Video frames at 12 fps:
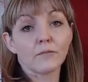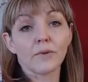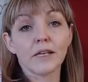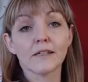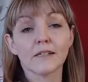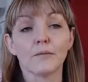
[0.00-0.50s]

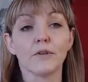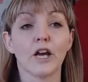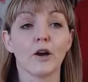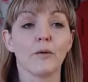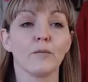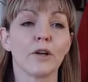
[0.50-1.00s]
please let me
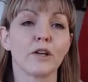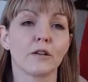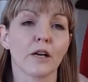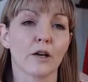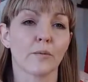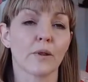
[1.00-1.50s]
know and we
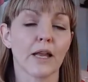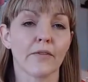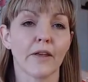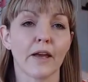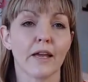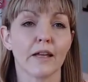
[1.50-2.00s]
can kind of
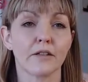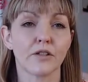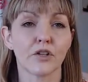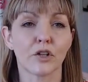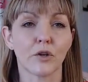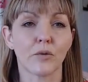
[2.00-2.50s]
plan that
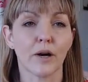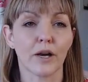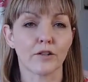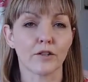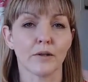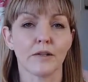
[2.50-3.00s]
into
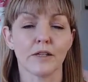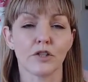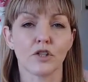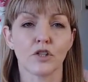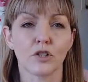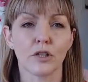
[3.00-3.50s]
doing
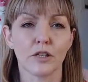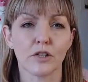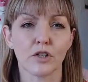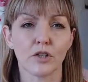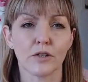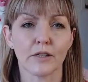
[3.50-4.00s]

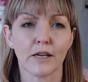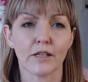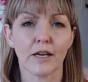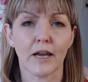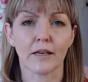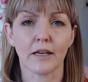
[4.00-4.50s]
these Tuesday
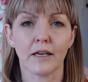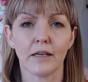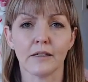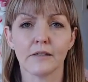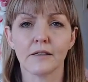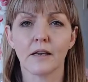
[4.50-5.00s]

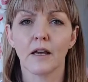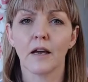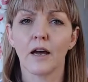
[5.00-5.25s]
techniques.